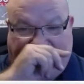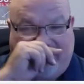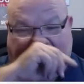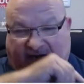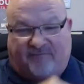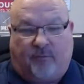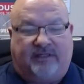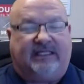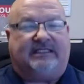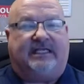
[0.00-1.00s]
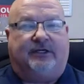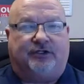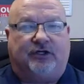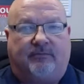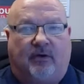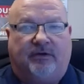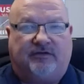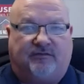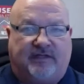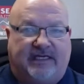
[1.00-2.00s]
Be careful with this. Here's your
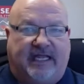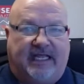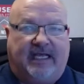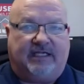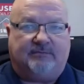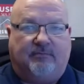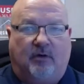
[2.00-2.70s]
bonus for the day, guys.